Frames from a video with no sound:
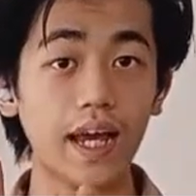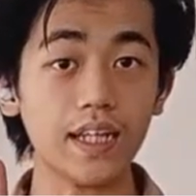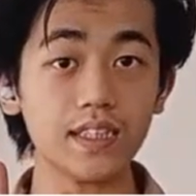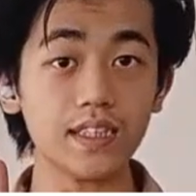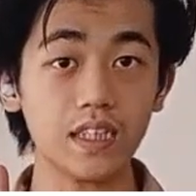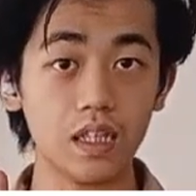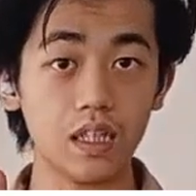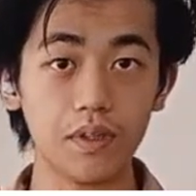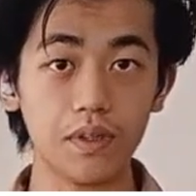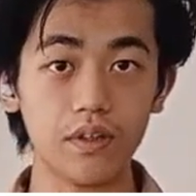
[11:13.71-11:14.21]

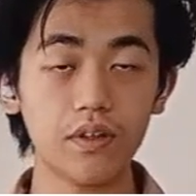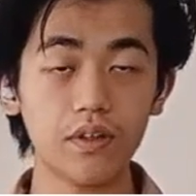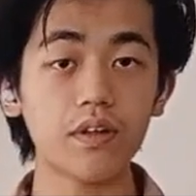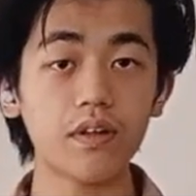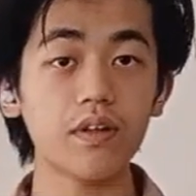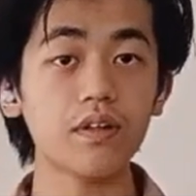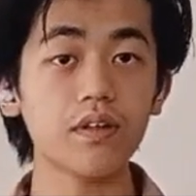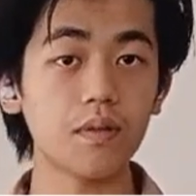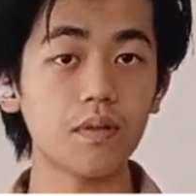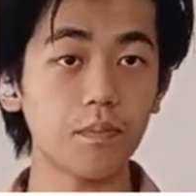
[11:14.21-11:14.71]
ACE inhibitor,
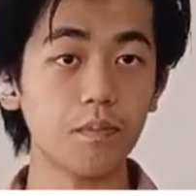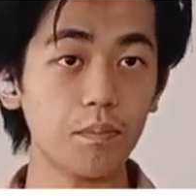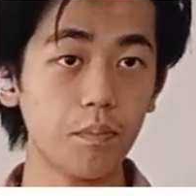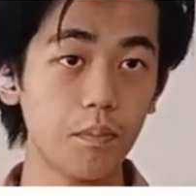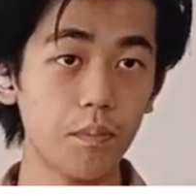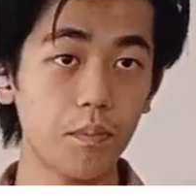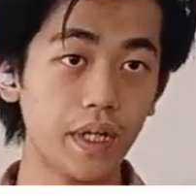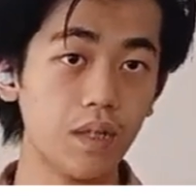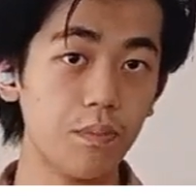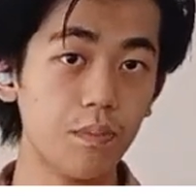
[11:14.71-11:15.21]

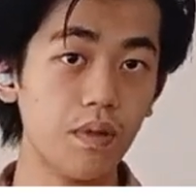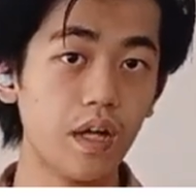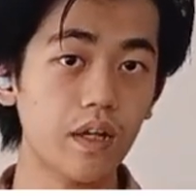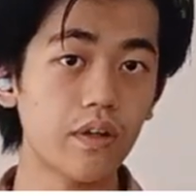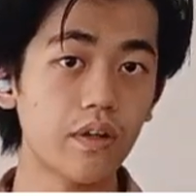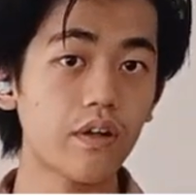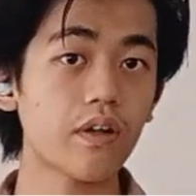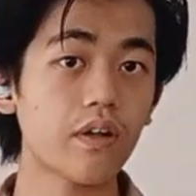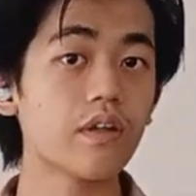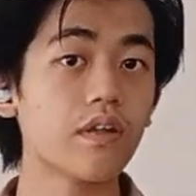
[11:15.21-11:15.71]
beta
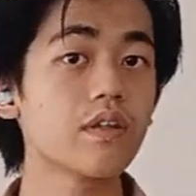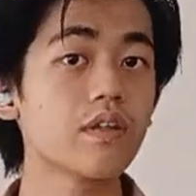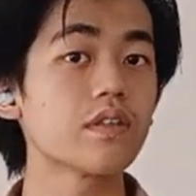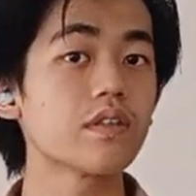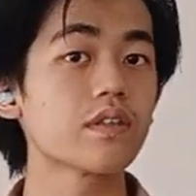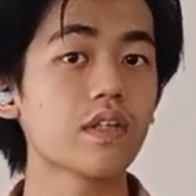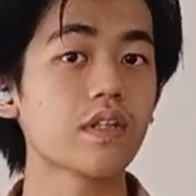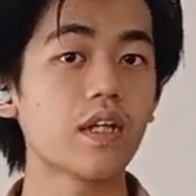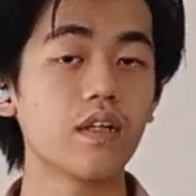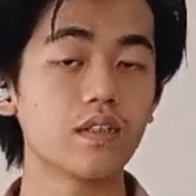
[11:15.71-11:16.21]
blocker,
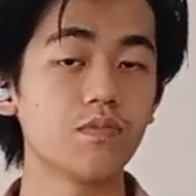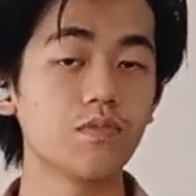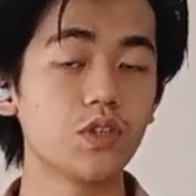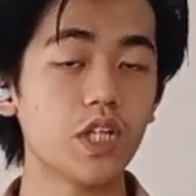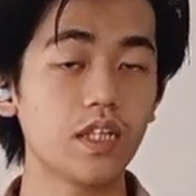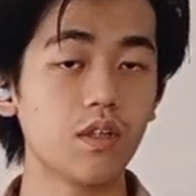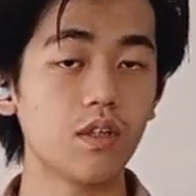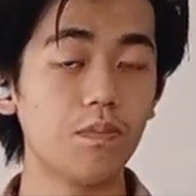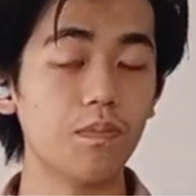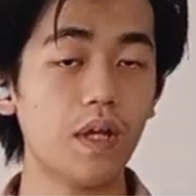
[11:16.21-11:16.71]
calcium
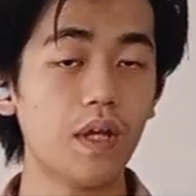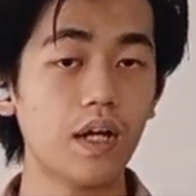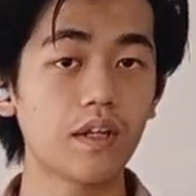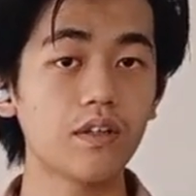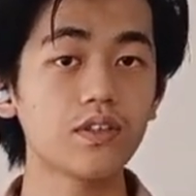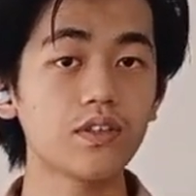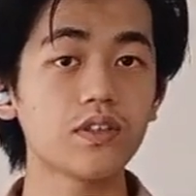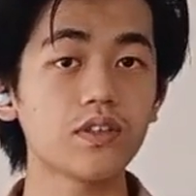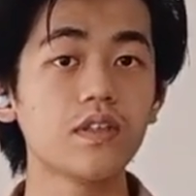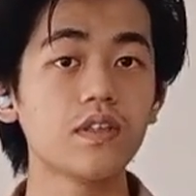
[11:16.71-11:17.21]
channel
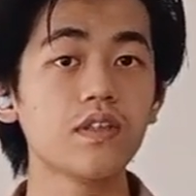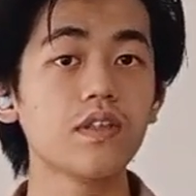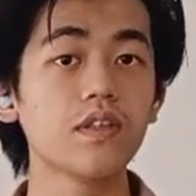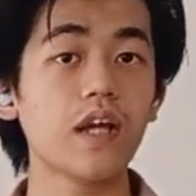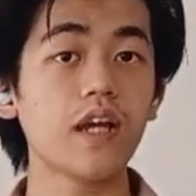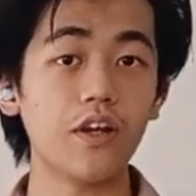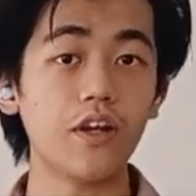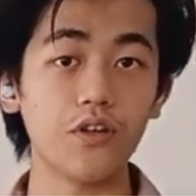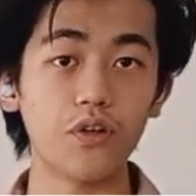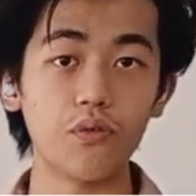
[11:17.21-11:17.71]
blockers,
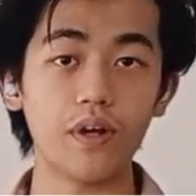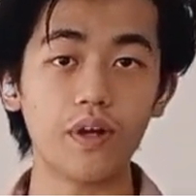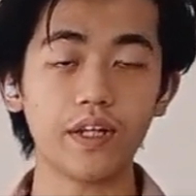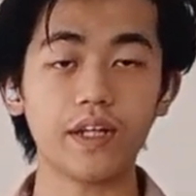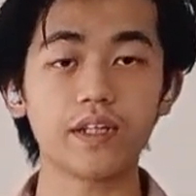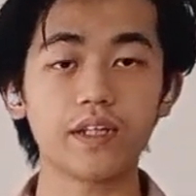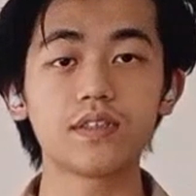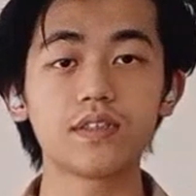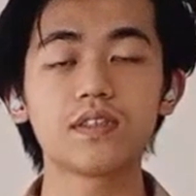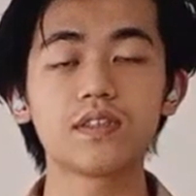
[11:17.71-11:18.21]
and
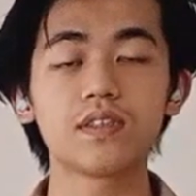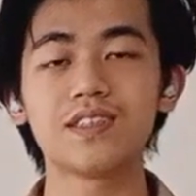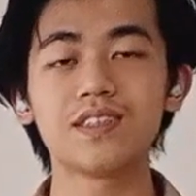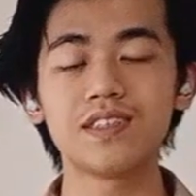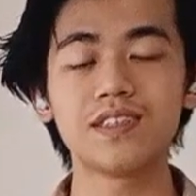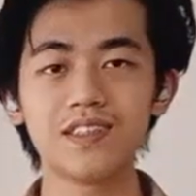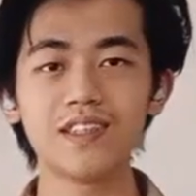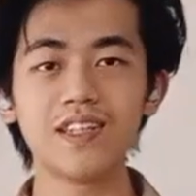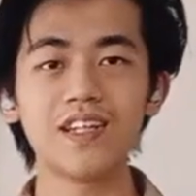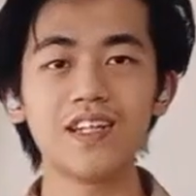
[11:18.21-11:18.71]
diuretics.
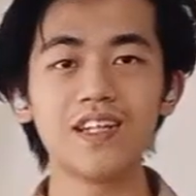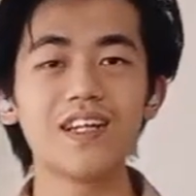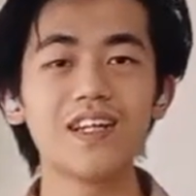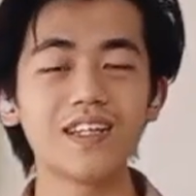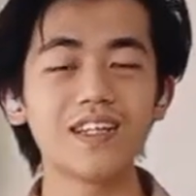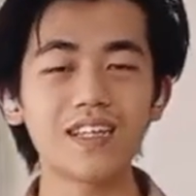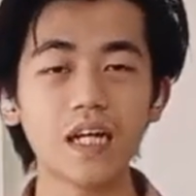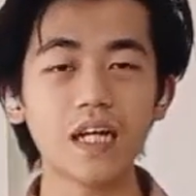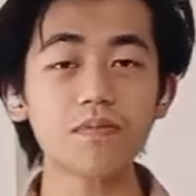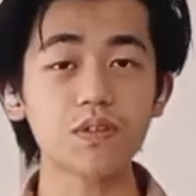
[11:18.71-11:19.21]

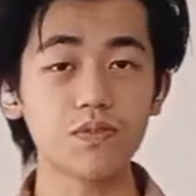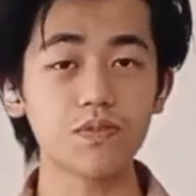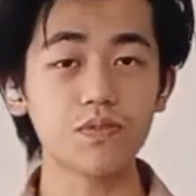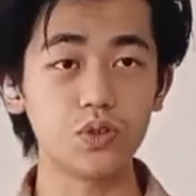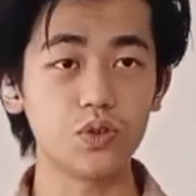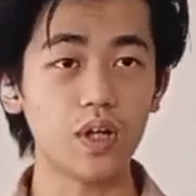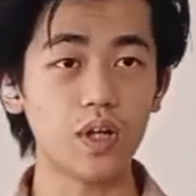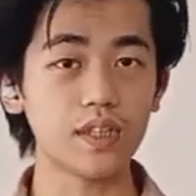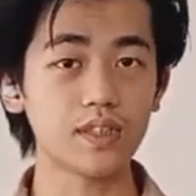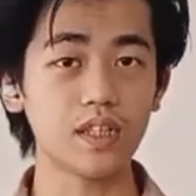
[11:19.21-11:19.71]
The types of
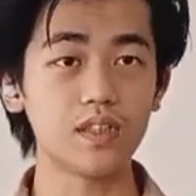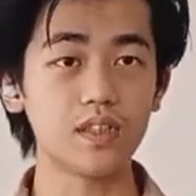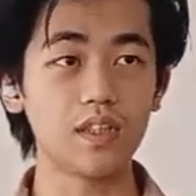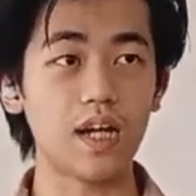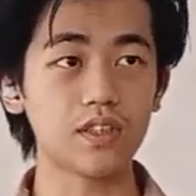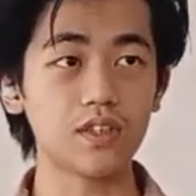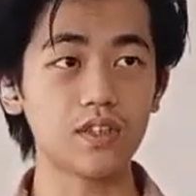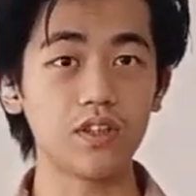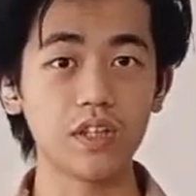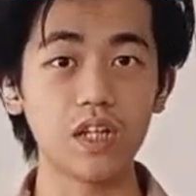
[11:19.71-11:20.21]
drugs that
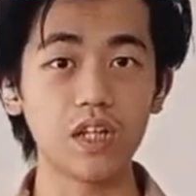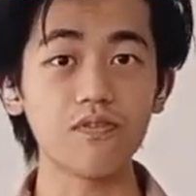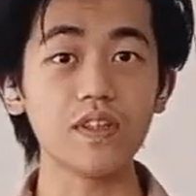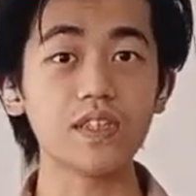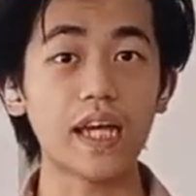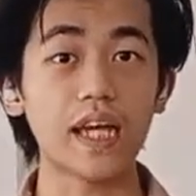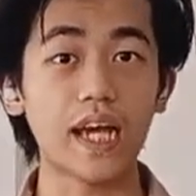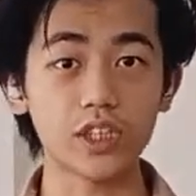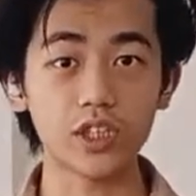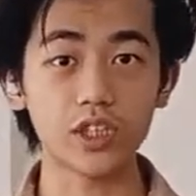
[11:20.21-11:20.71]
doctor give
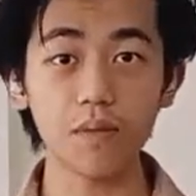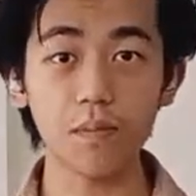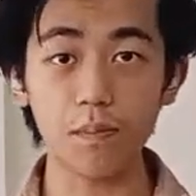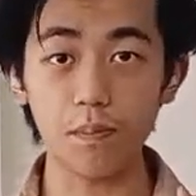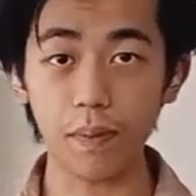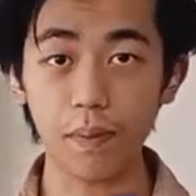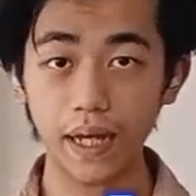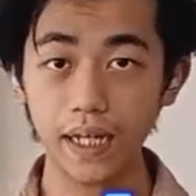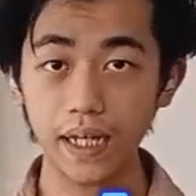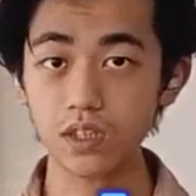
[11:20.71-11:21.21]
is actually
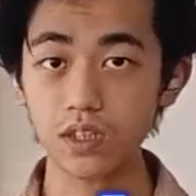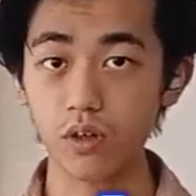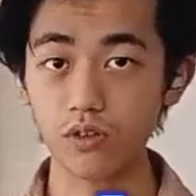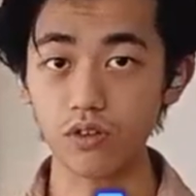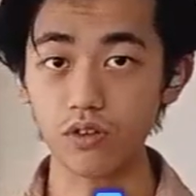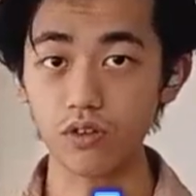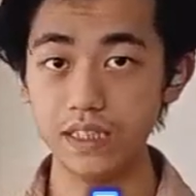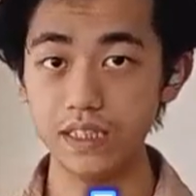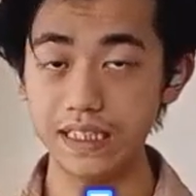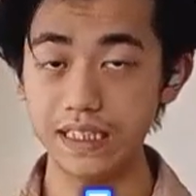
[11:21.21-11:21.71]
based on
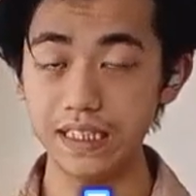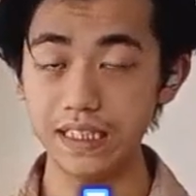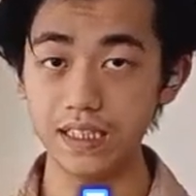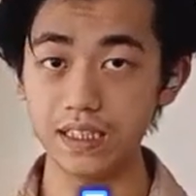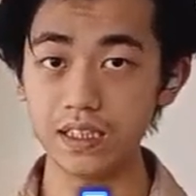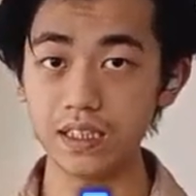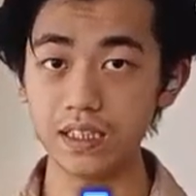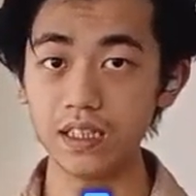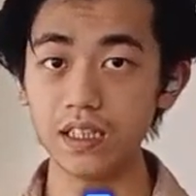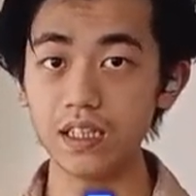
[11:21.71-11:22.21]
your
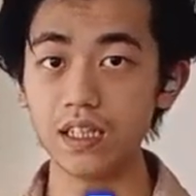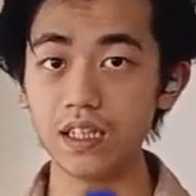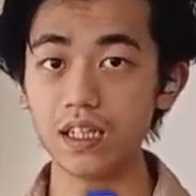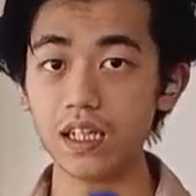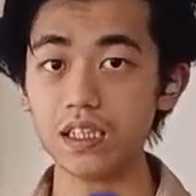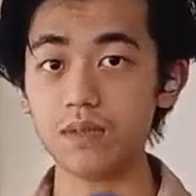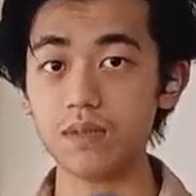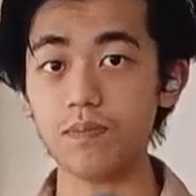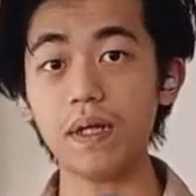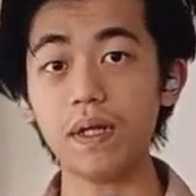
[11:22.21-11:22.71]
disease.
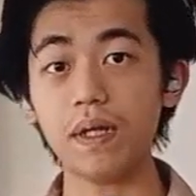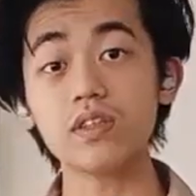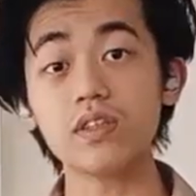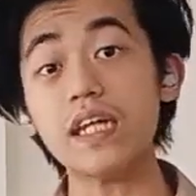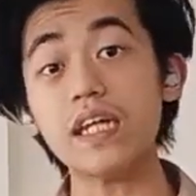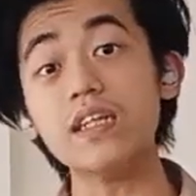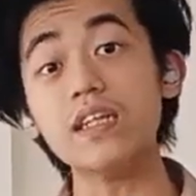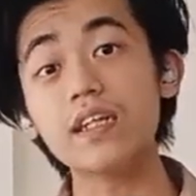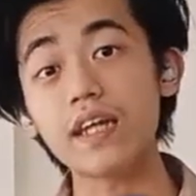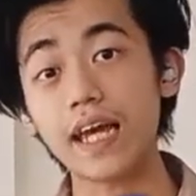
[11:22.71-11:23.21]
It's based on
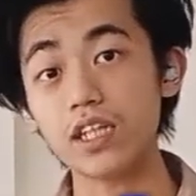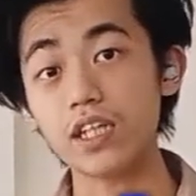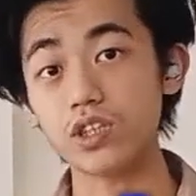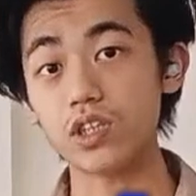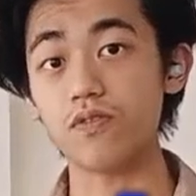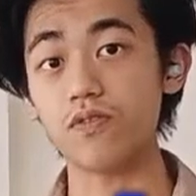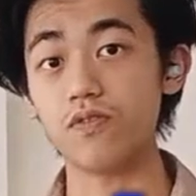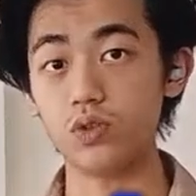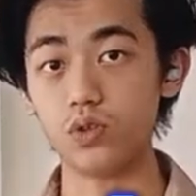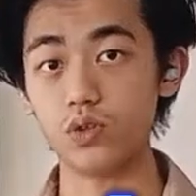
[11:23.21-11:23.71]
the
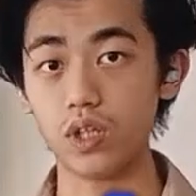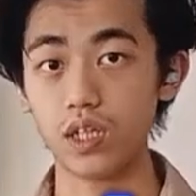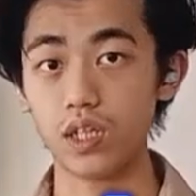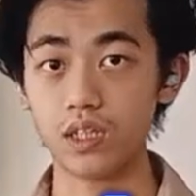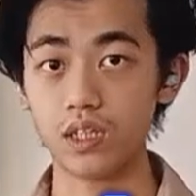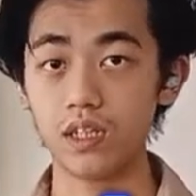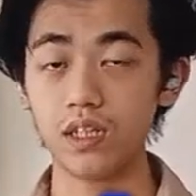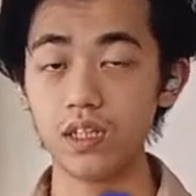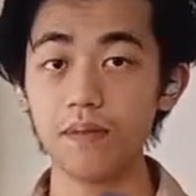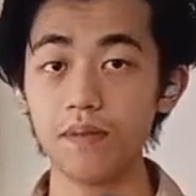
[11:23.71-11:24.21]
indication of drug,
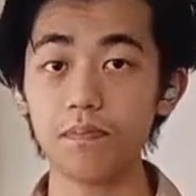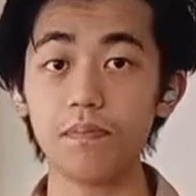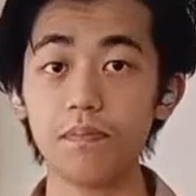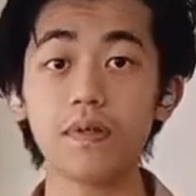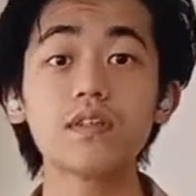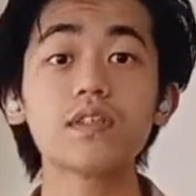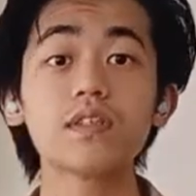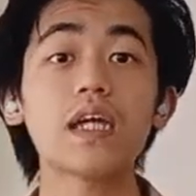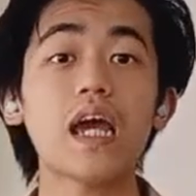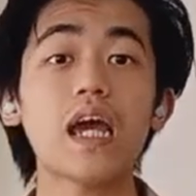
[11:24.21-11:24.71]

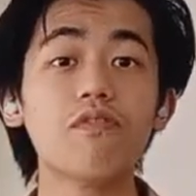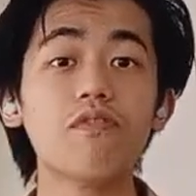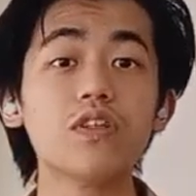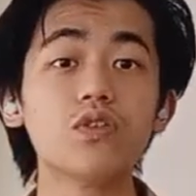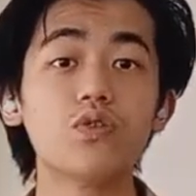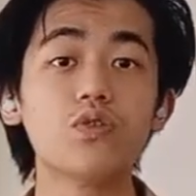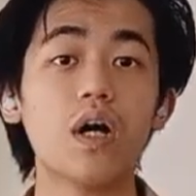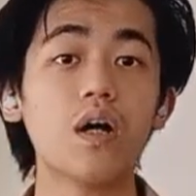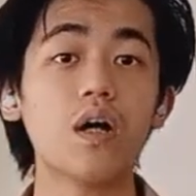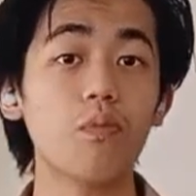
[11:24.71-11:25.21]
because every
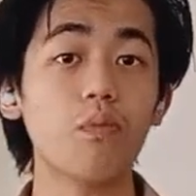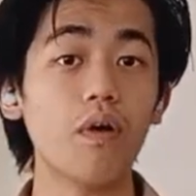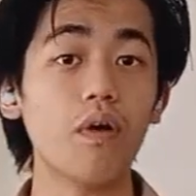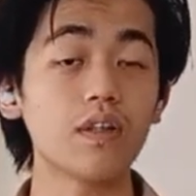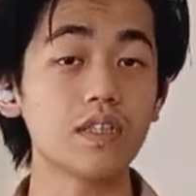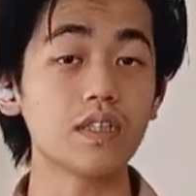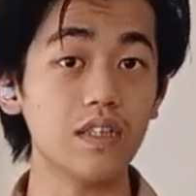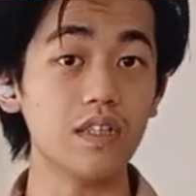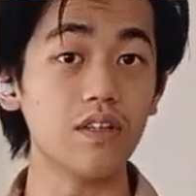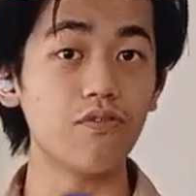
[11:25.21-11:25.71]
drug
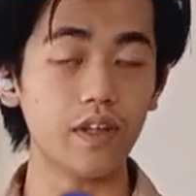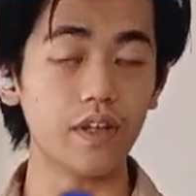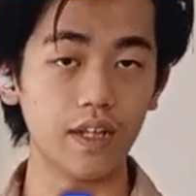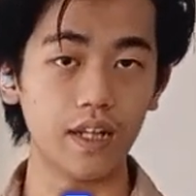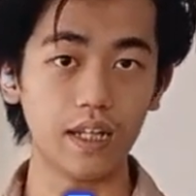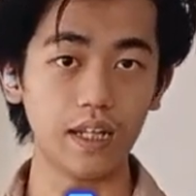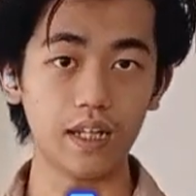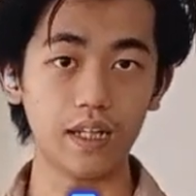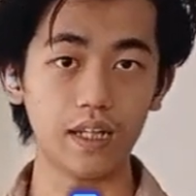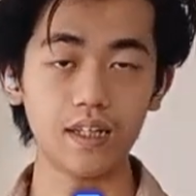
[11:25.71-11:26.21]
works
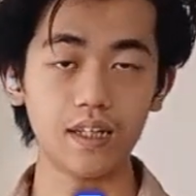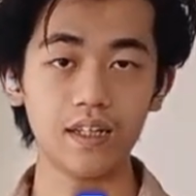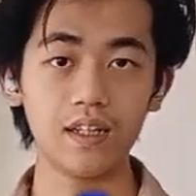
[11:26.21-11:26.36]
differently.